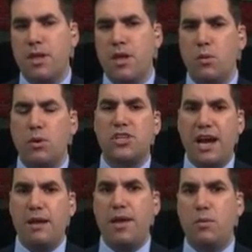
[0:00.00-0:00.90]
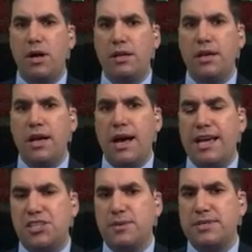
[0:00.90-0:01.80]
Well, Jeremy will
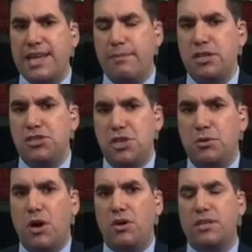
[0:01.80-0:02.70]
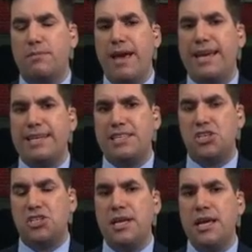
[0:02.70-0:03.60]
issue a statement in due course and make a
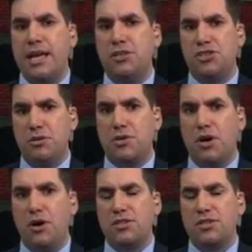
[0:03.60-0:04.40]
decision in due course.